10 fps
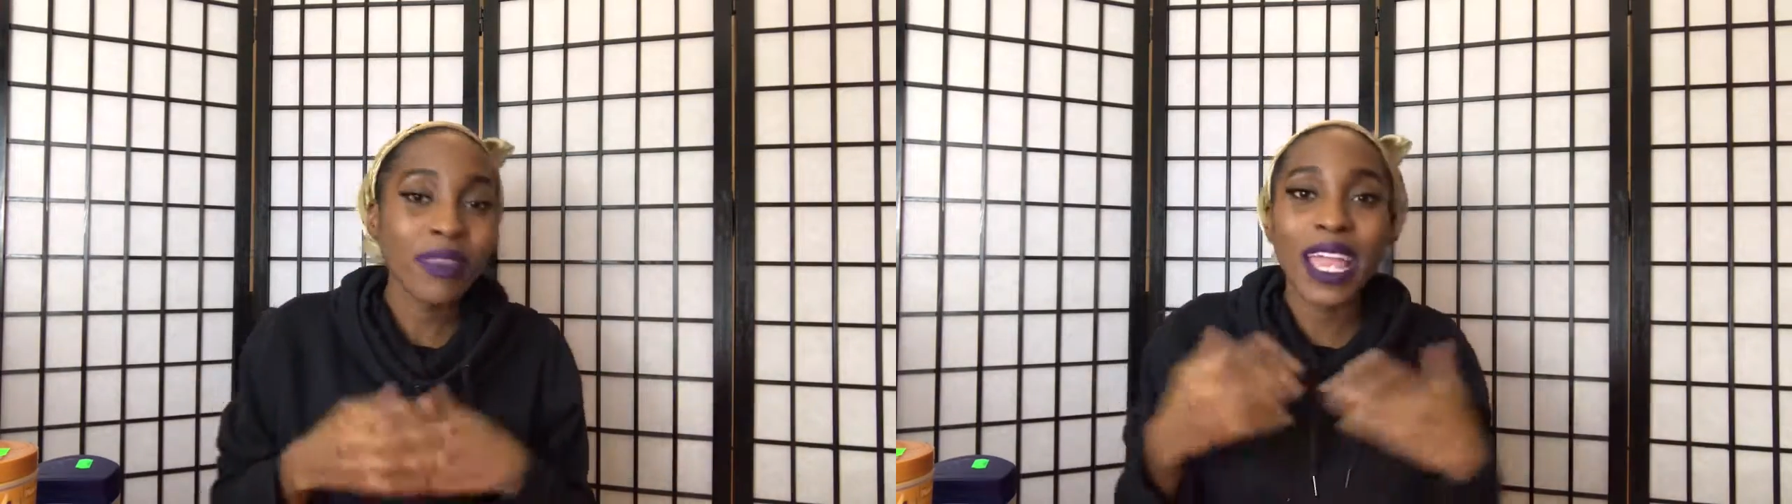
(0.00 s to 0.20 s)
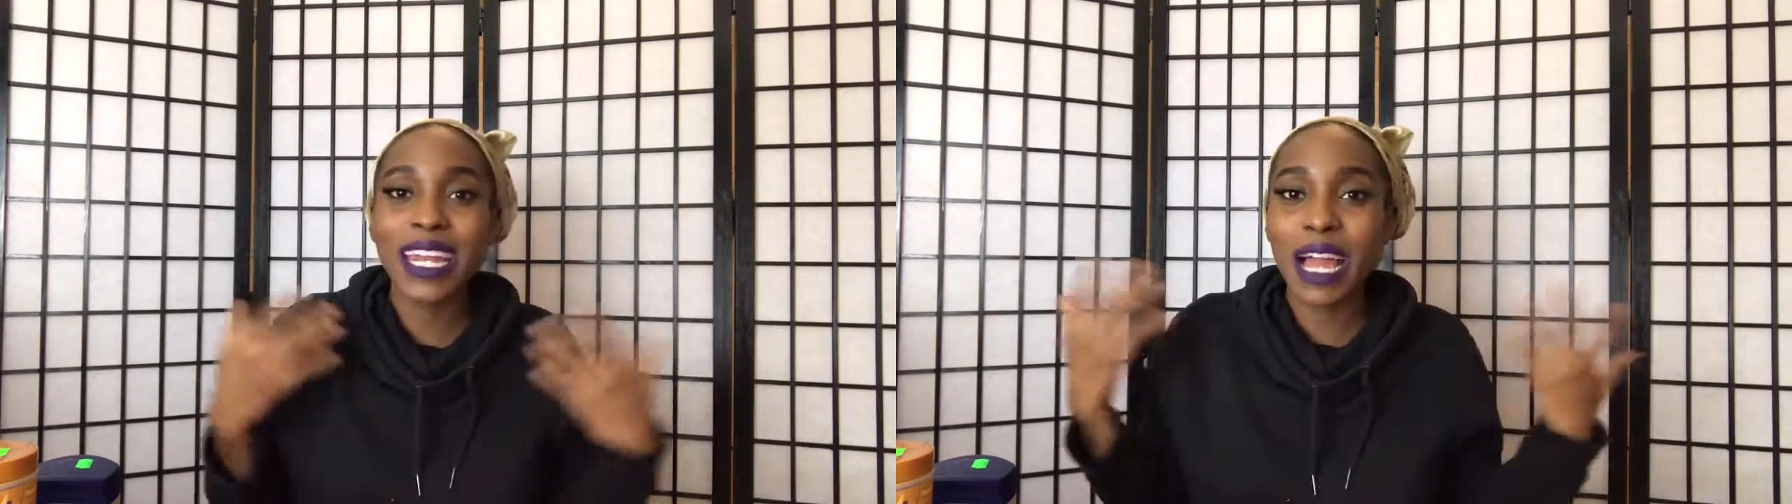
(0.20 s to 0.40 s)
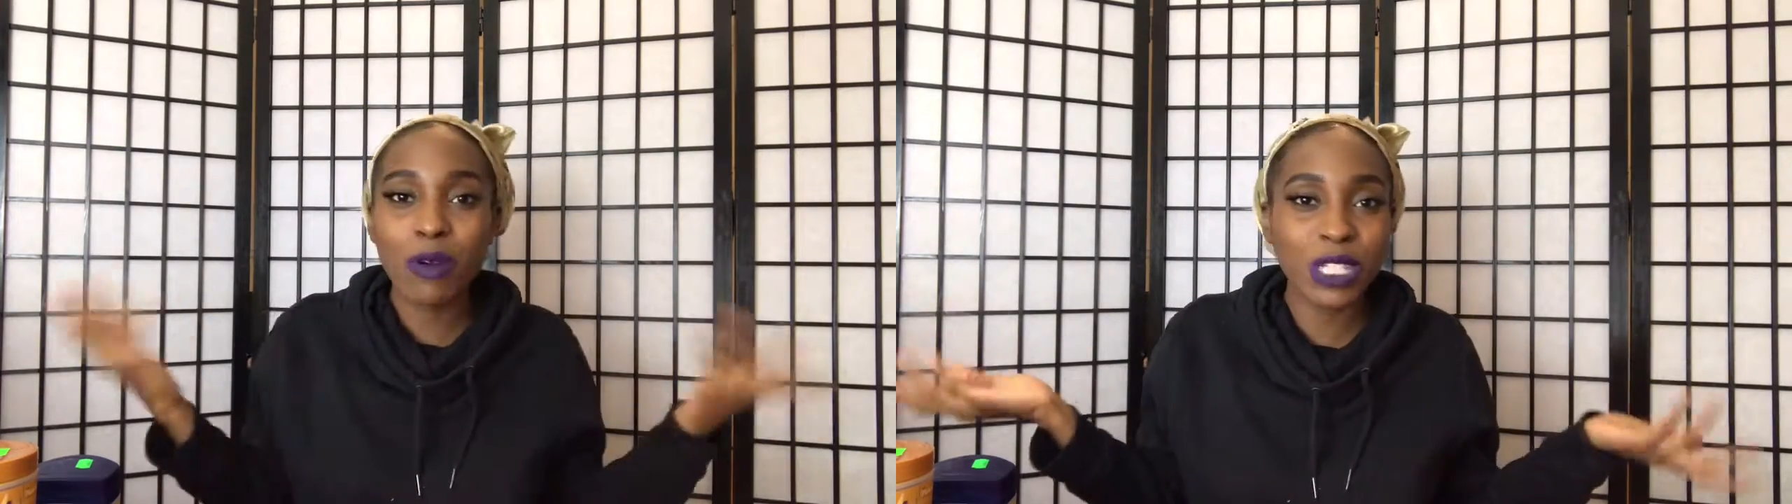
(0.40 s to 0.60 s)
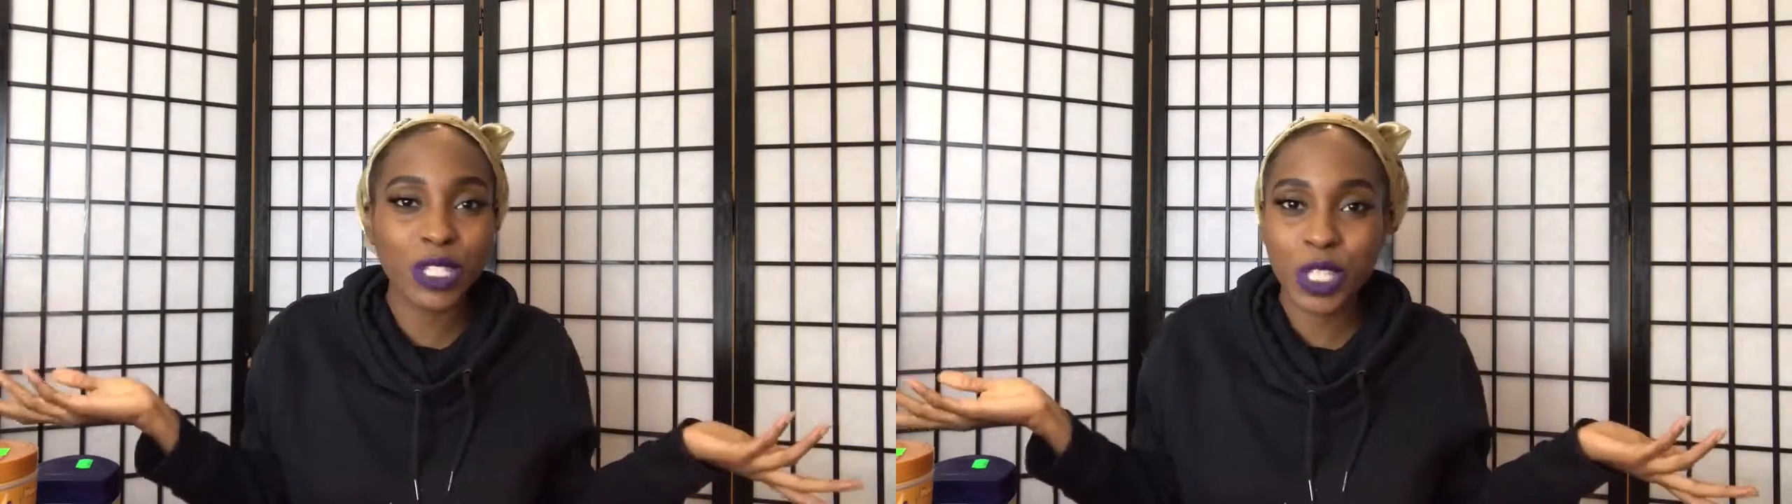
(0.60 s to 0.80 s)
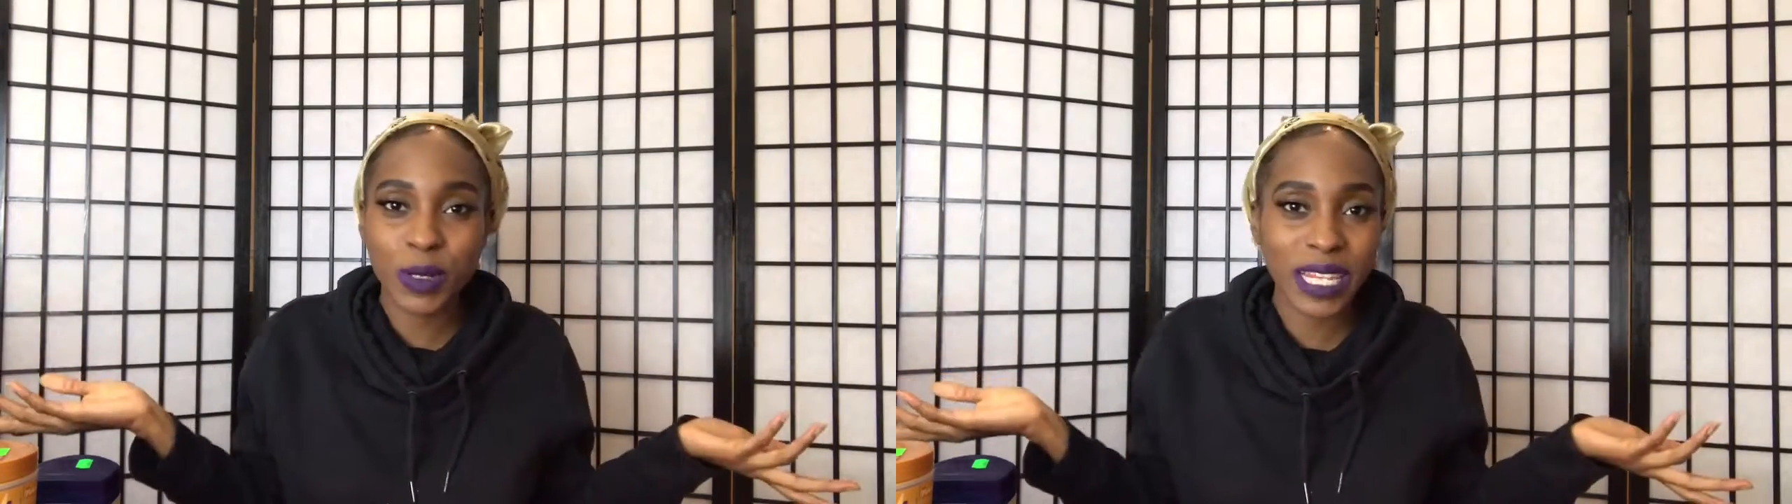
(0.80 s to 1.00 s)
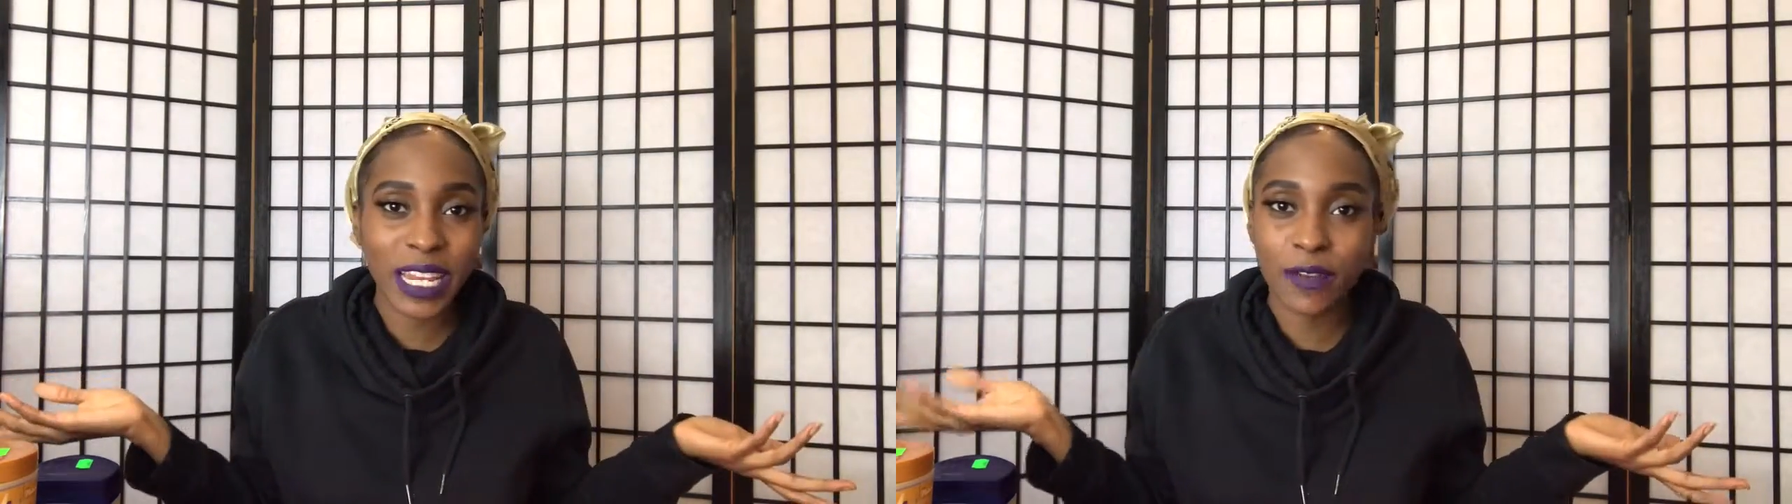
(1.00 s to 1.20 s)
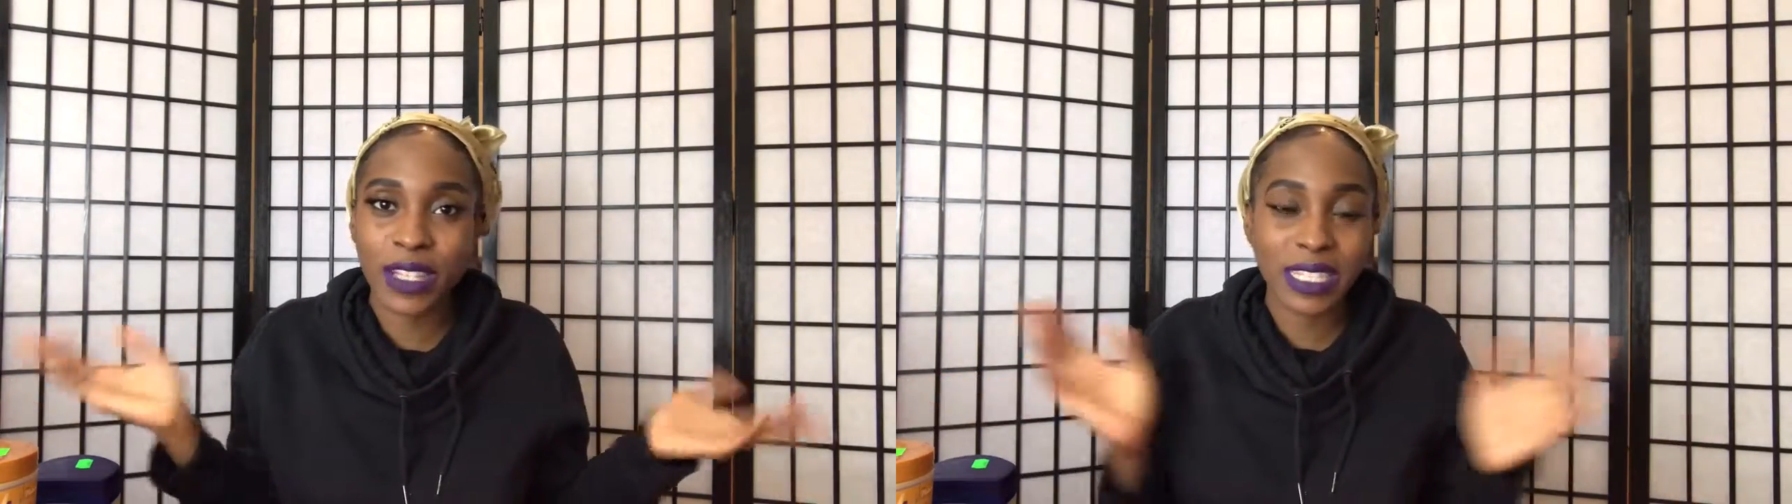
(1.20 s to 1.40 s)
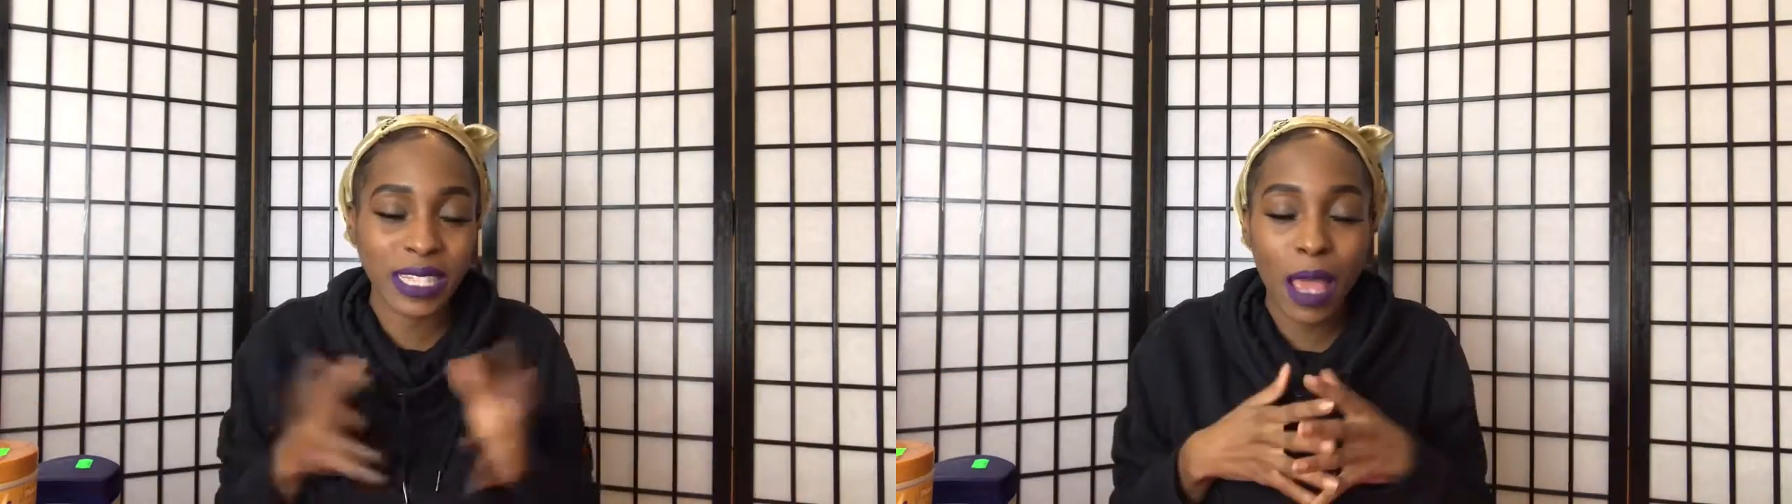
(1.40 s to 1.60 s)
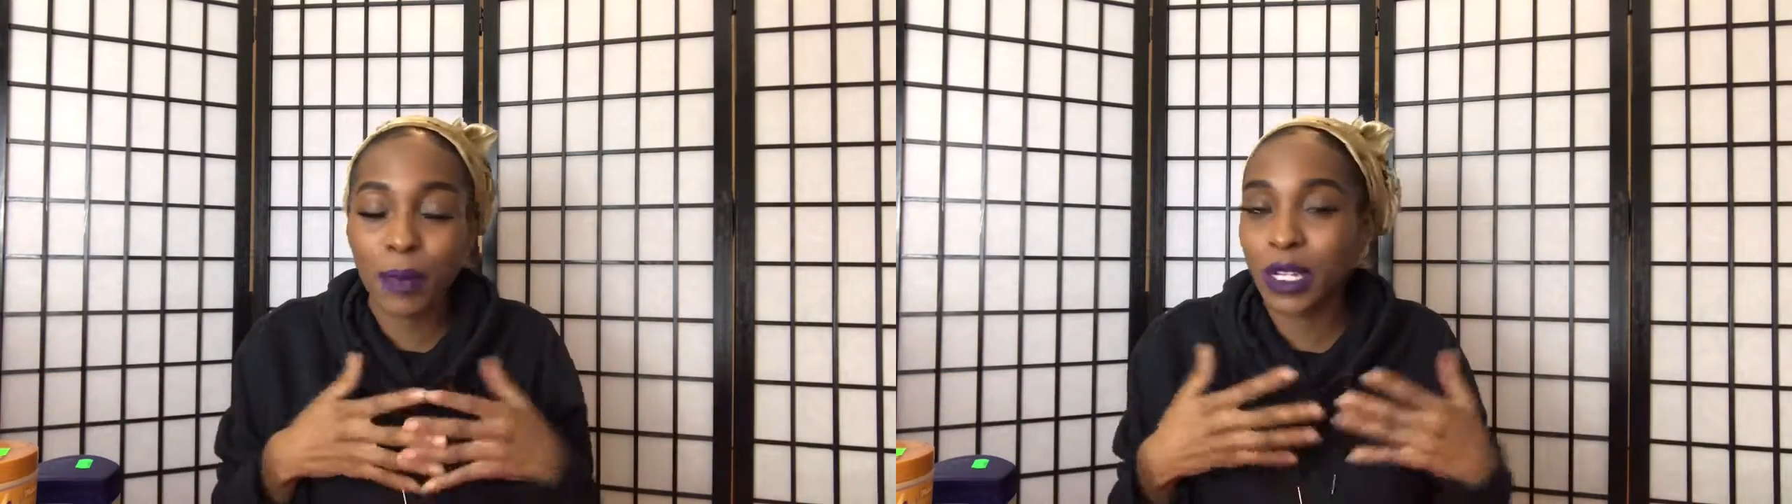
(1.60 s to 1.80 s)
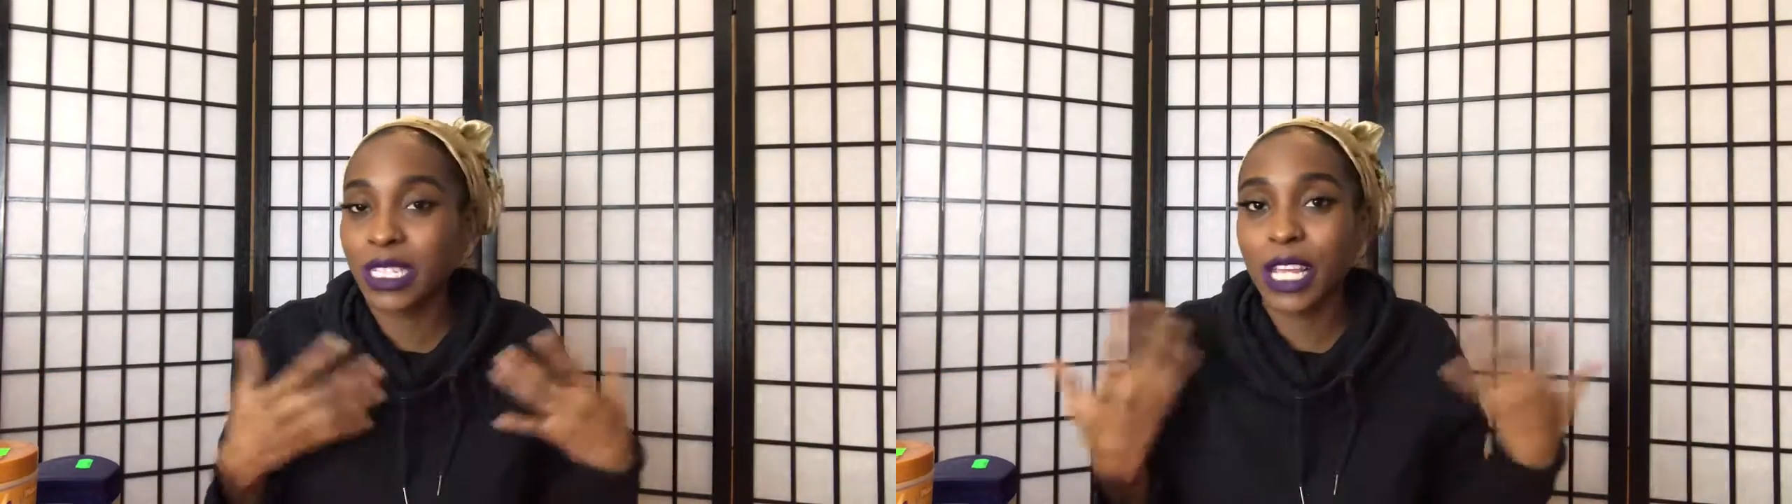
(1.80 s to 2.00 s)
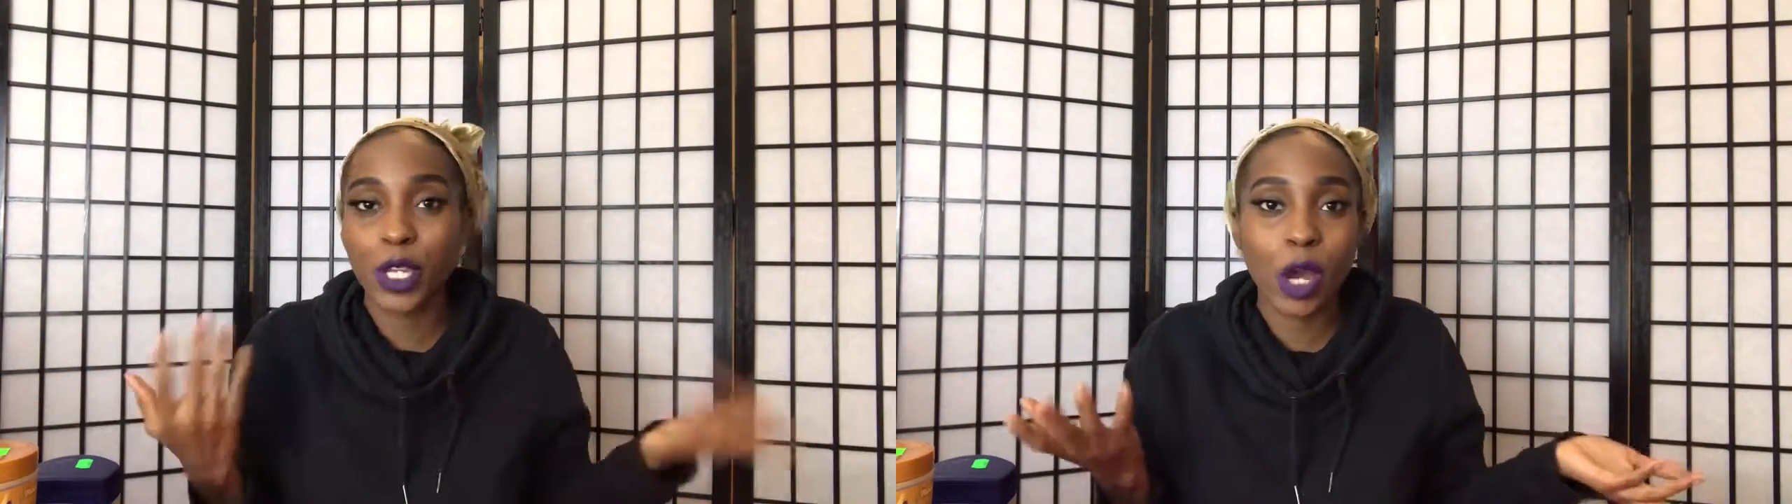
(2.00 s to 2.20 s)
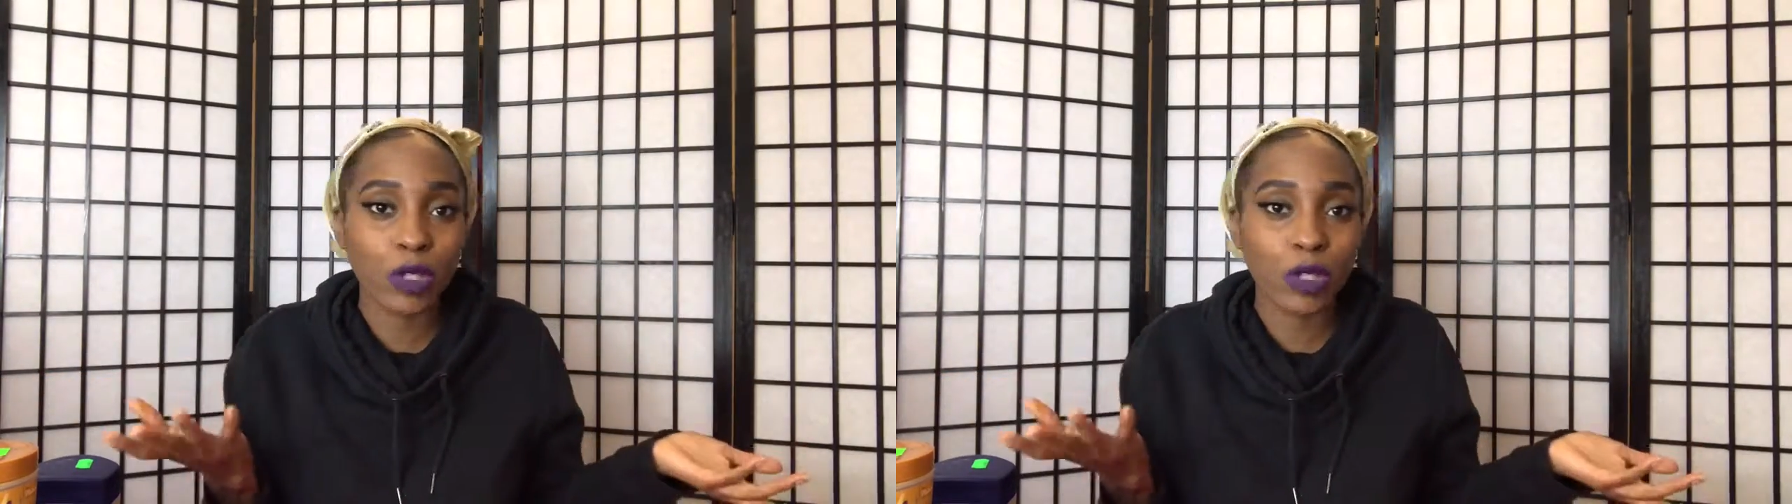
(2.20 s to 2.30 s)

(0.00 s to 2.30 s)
And I wasn't doing anything this time because I knew I